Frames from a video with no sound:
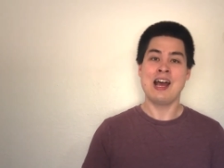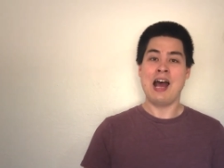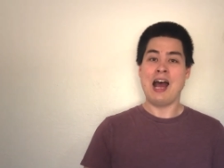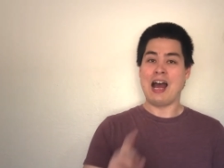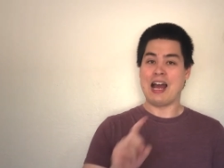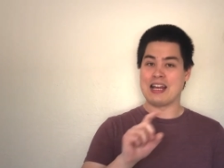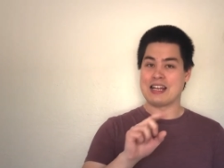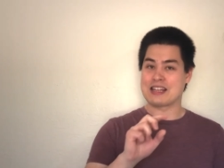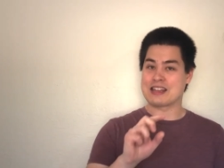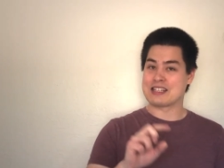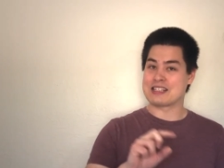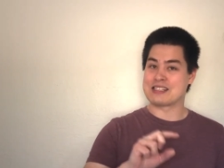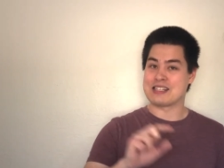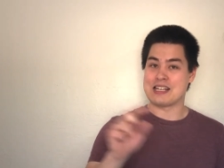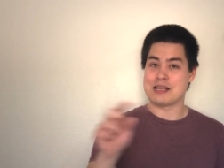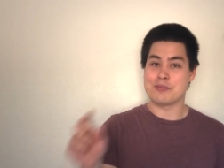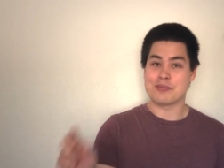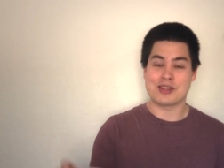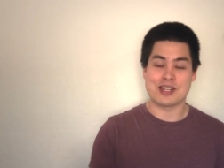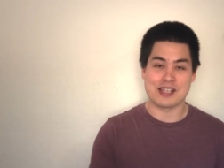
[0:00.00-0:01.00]
I think the
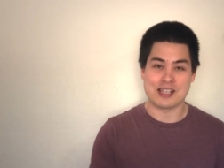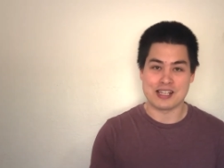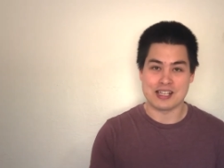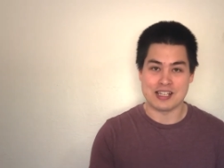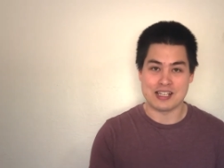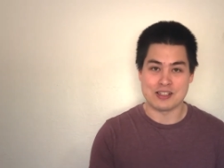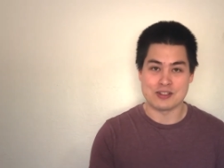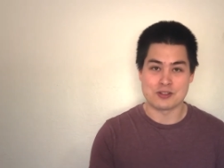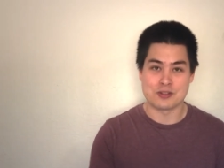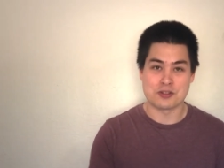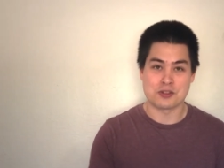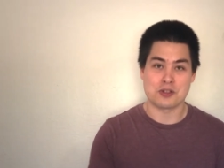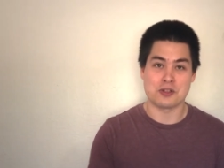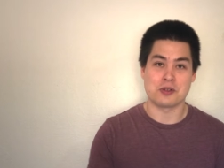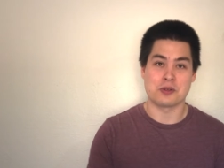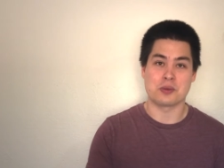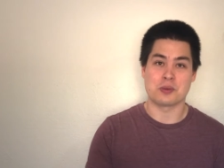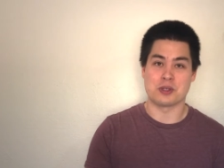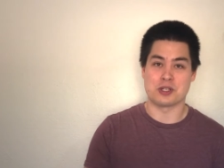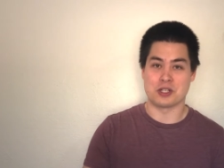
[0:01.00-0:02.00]
same thing is
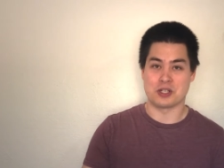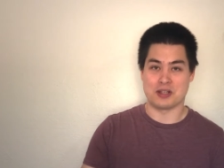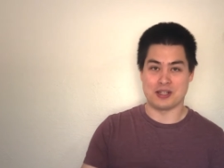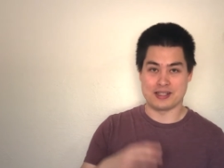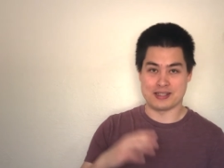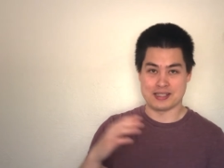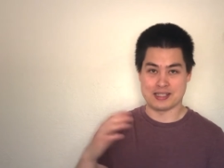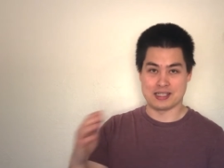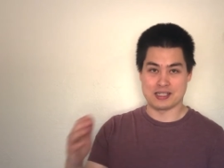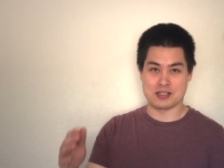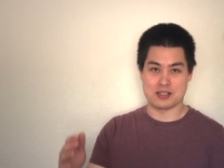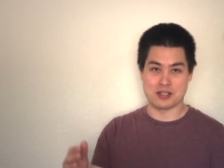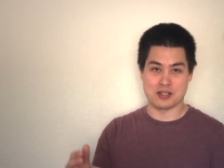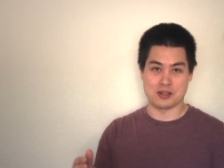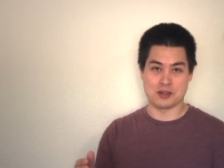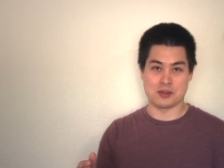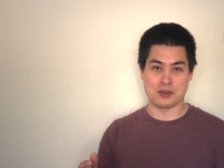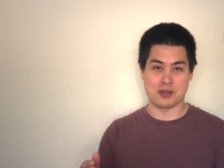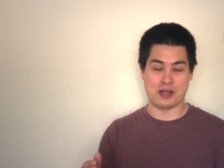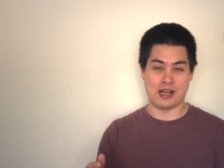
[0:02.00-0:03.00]
true when you're listening
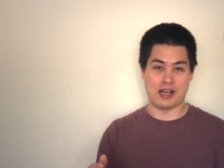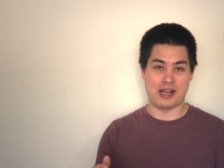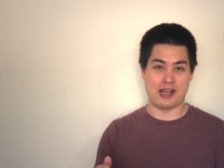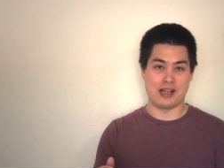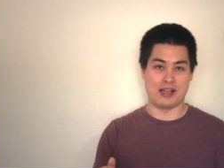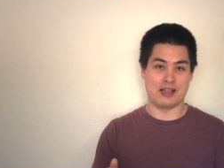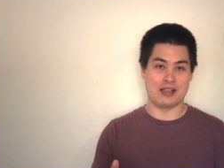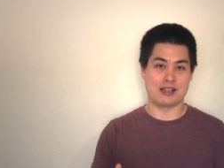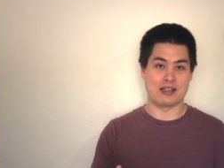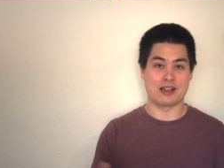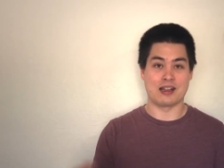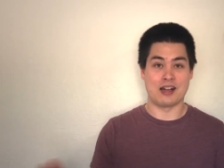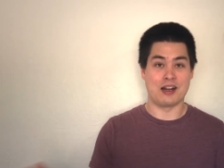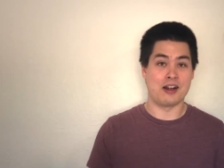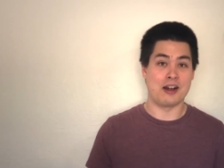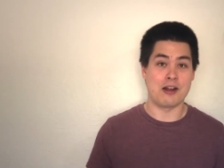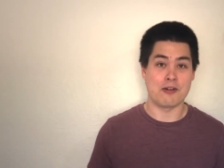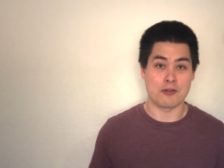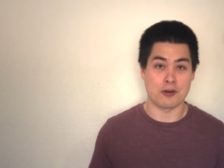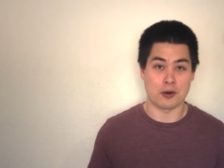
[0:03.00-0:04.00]
to a
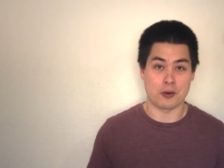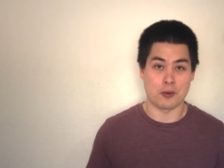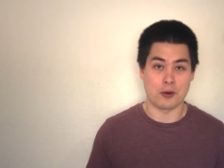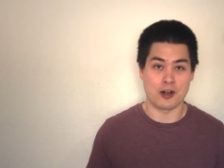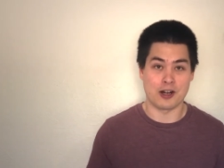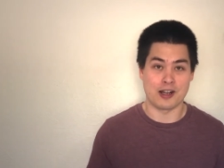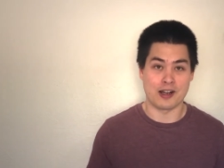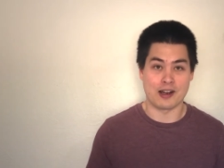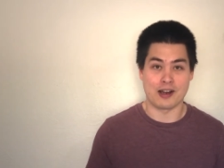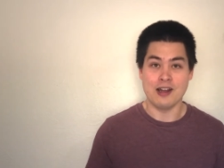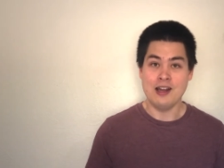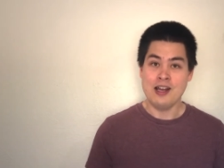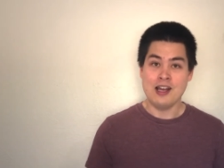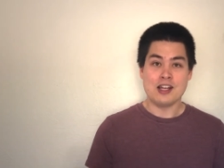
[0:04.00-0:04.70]
clarinet recording.